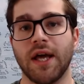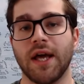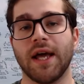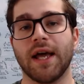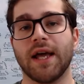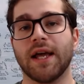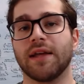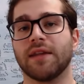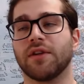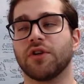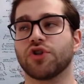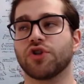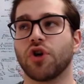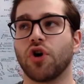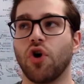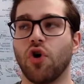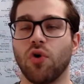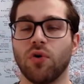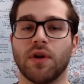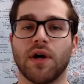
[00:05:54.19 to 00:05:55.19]
and there's a
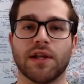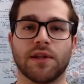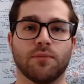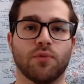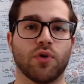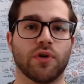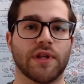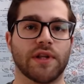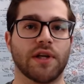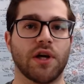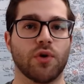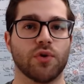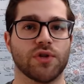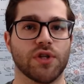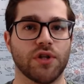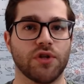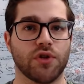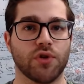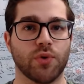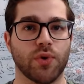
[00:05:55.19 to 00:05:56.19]
whole lot more that goes
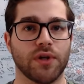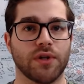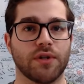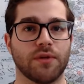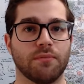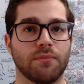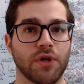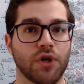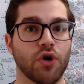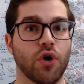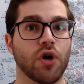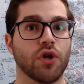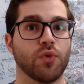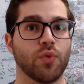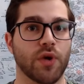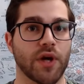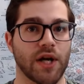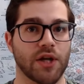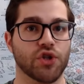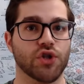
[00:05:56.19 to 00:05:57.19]
into it beyond
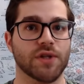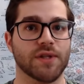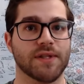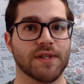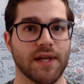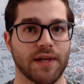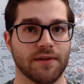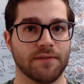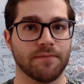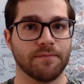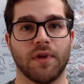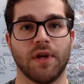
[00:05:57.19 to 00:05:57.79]
what I just said.